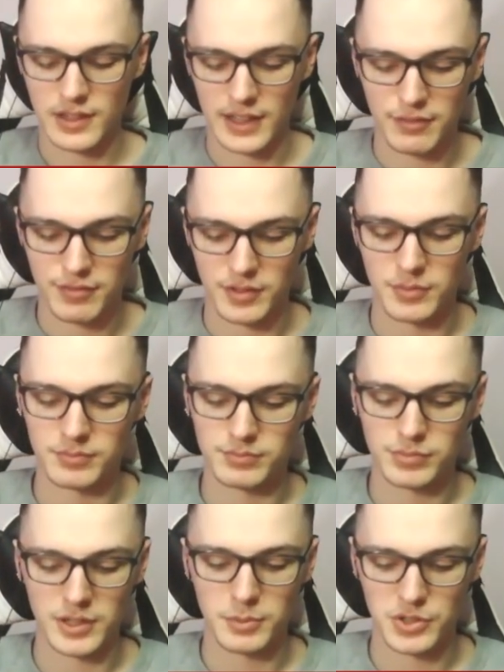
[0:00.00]
Like for
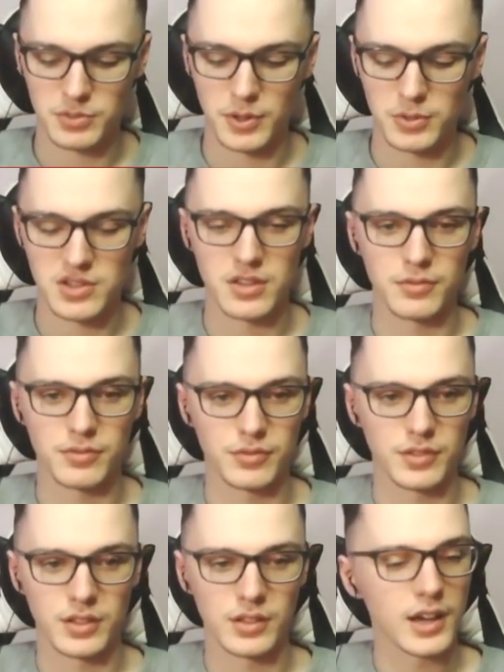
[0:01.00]
pretty much most
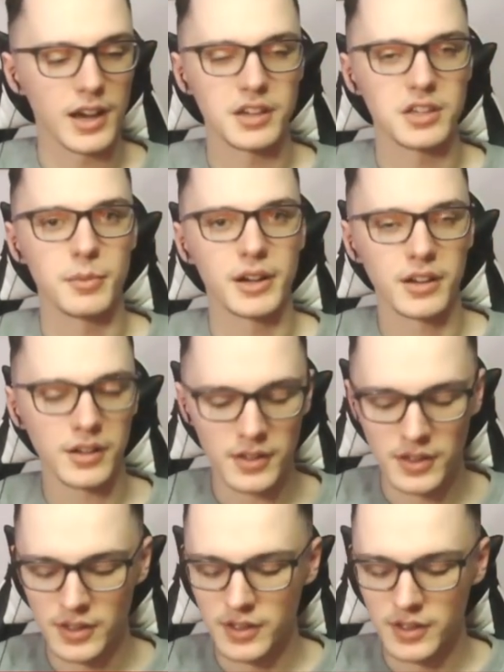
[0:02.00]
of the Haikyuu manga,